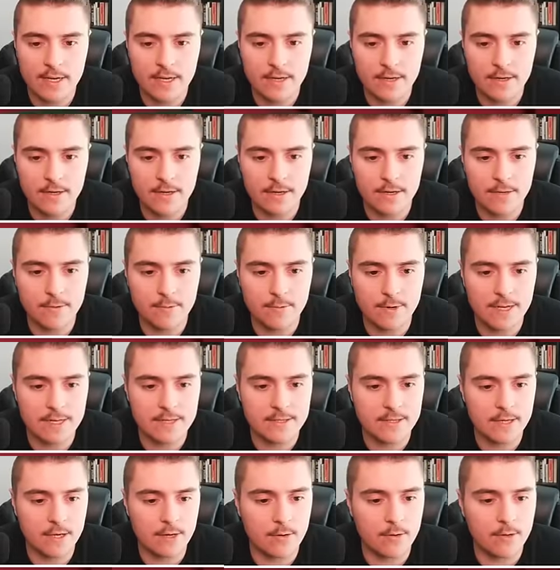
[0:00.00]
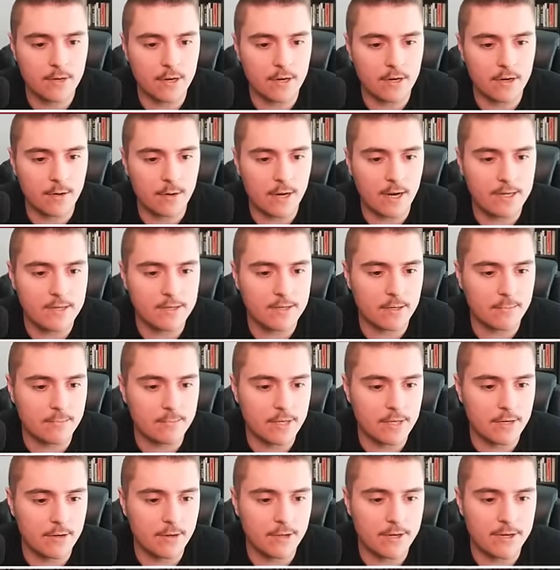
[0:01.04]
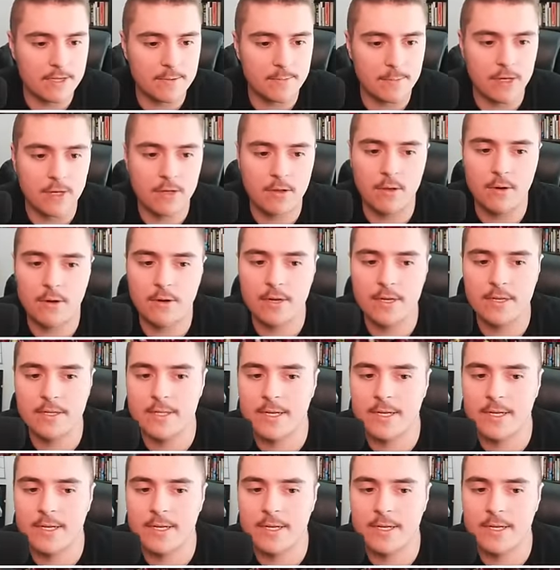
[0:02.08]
here in the red zone, across the middle, there's McLaurin,